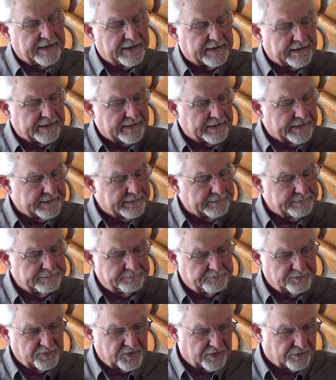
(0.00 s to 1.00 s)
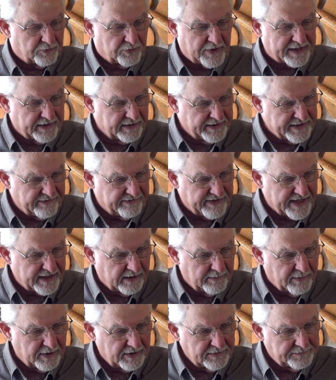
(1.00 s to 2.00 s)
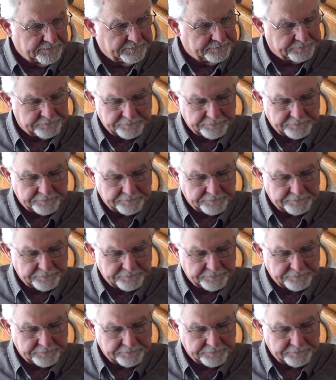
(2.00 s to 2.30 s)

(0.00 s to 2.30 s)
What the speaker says: readily available,